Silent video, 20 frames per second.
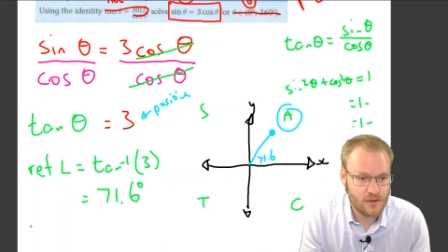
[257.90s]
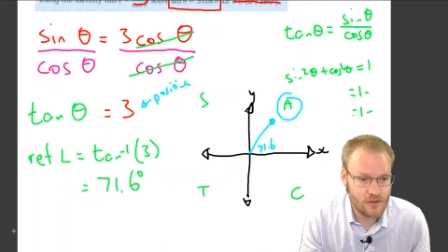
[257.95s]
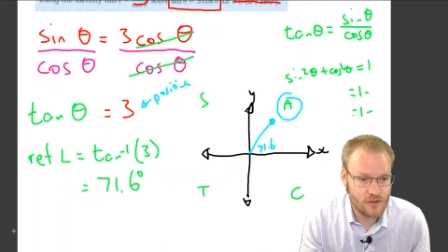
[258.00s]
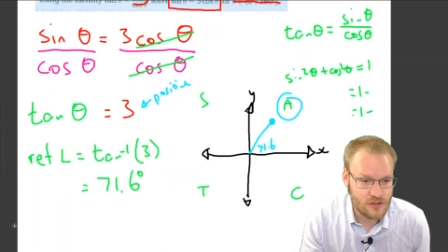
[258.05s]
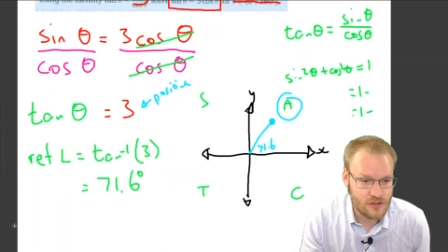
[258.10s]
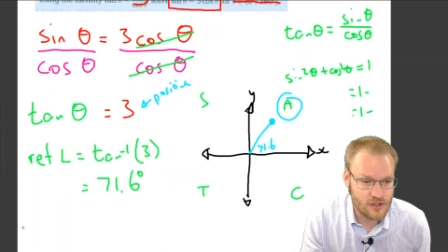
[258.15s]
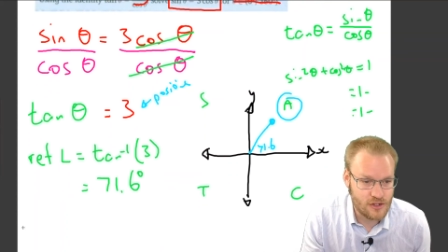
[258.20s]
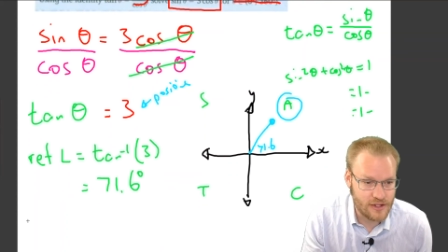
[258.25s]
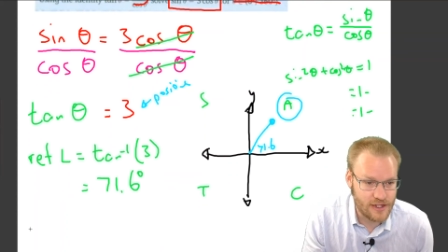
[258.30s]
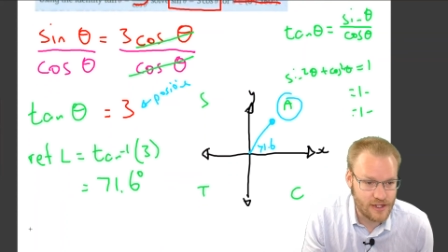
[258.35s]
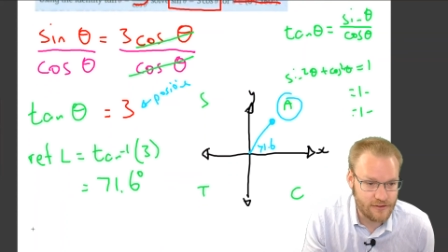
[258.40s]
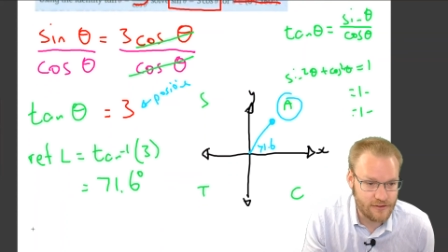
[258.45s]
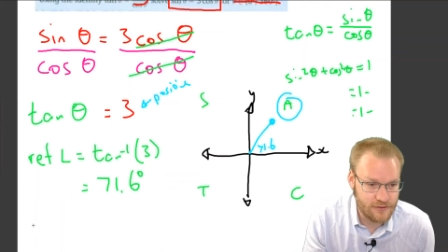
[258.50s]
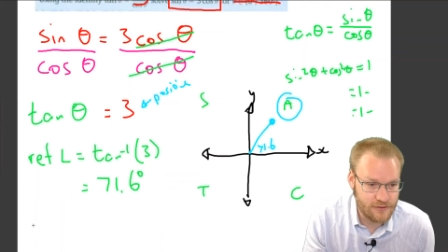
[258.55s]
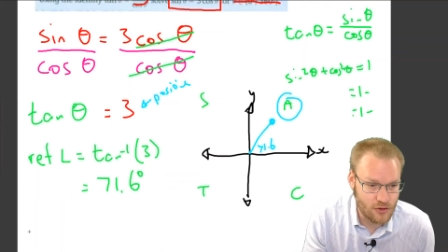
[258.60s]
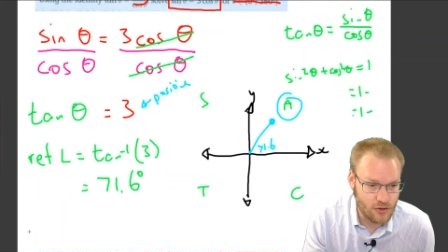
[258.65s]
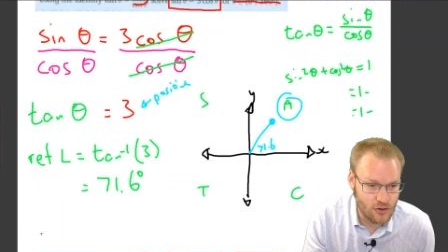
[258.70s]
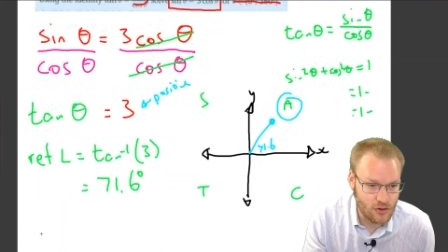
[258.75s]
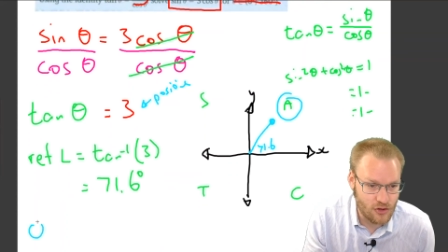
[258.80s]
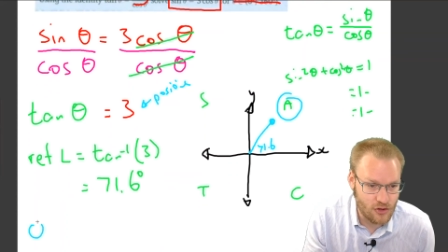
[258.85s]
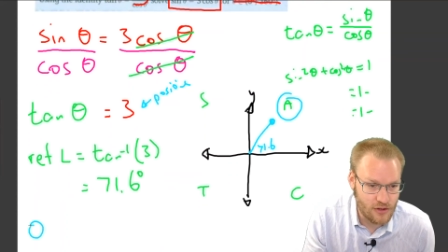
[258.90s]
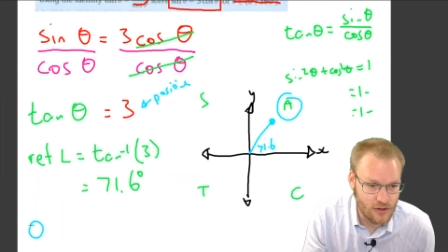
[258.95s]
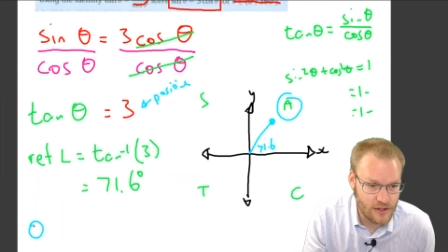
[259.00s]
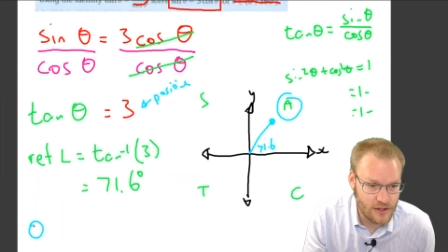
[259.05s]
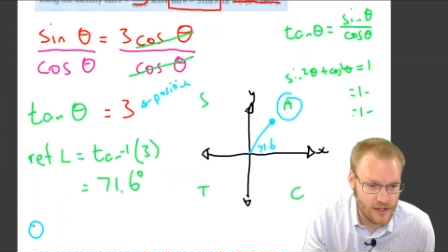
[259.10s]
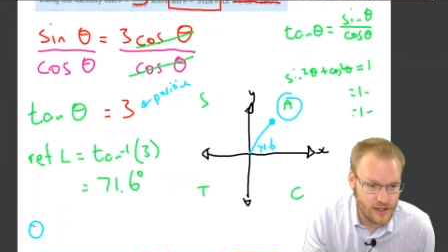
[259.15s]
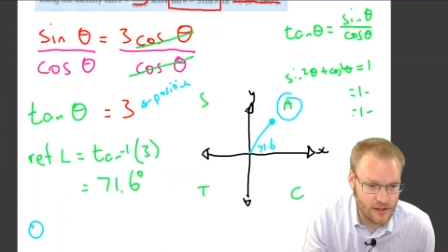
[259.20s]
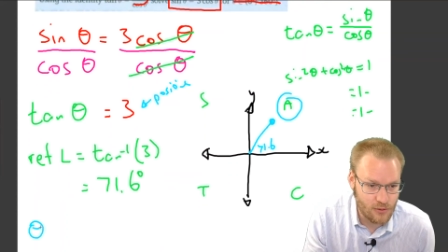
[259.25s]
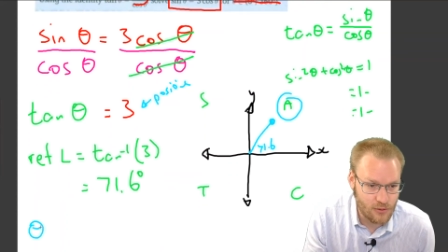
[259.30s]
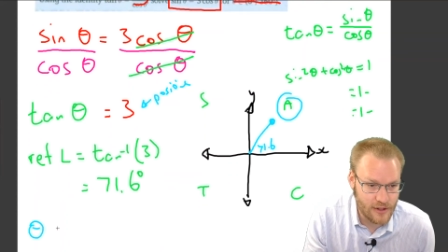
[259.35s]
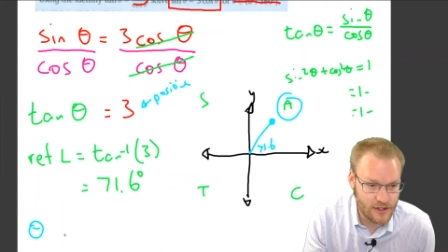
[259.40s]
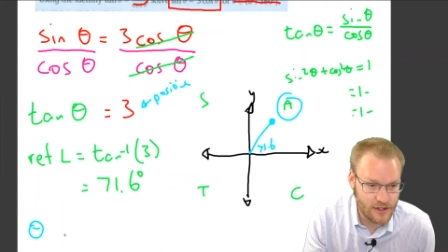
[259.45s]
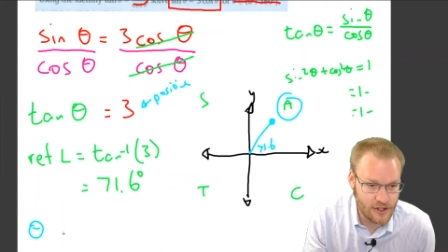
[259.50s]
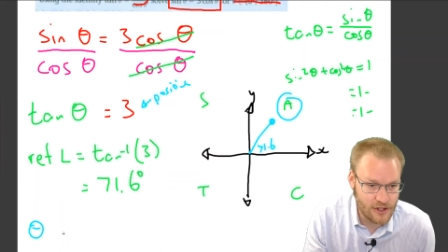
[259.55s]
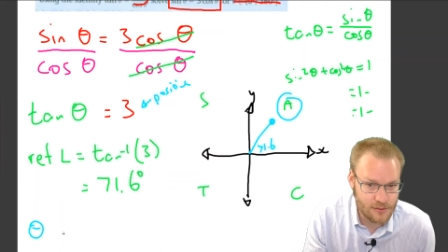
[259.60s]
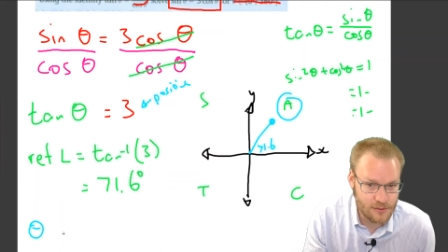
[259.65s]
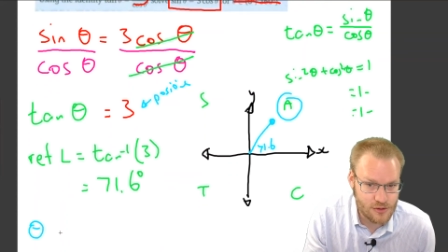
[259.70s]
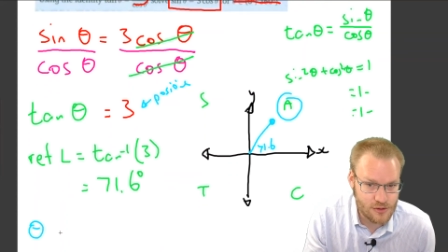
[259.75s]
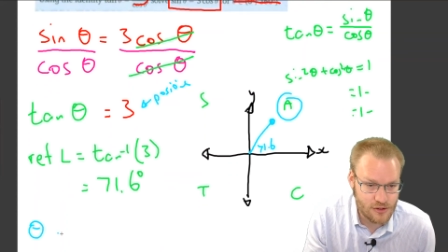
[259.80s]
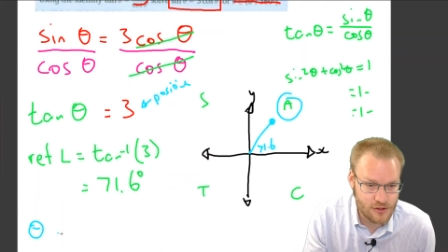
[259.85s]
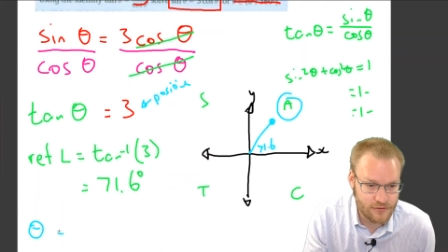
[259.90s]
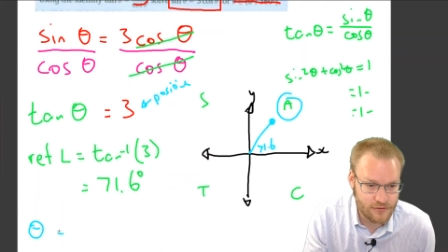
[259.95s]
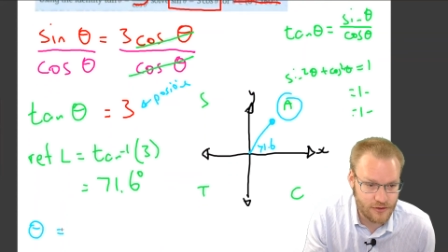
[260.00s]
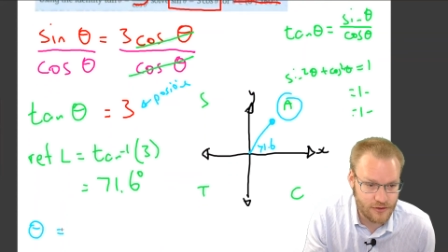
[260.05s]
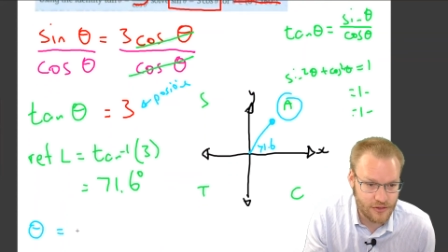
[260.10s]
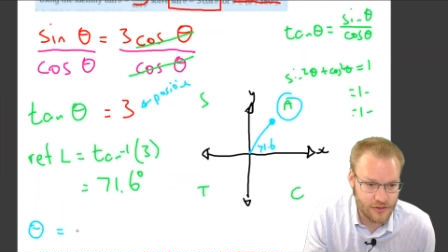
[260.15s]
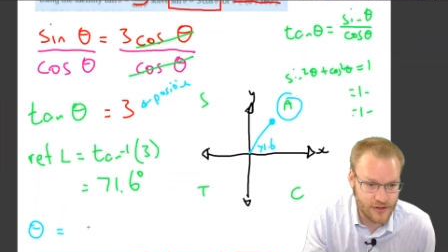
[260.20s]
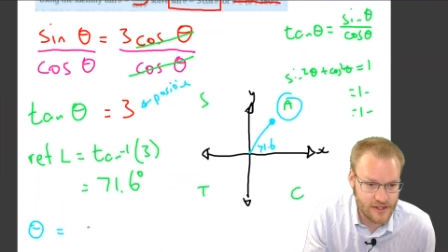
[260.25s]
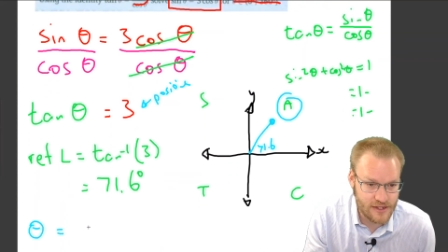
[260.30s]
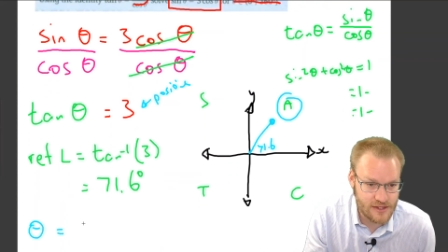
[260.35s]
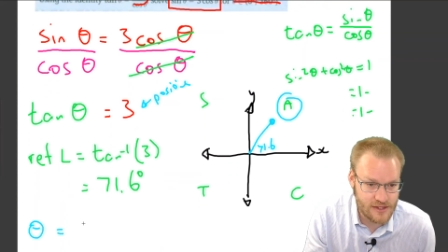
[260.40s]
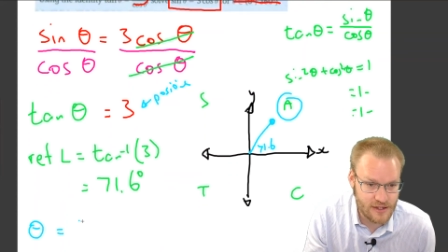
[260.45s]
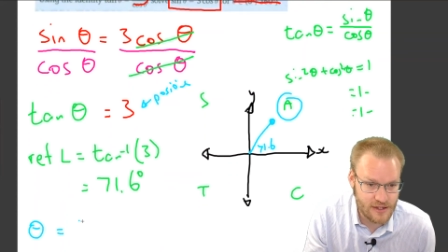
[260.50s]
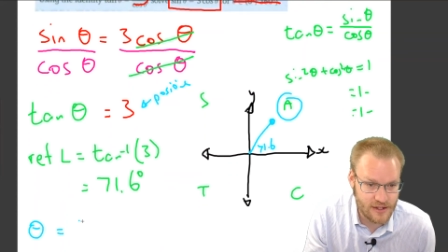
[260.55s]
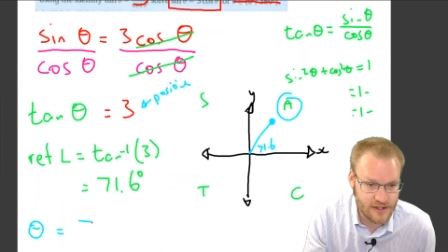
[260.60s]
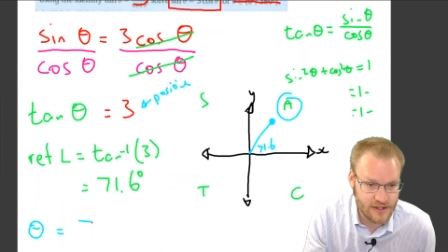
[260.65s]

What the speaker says: So therefore, our one option for theta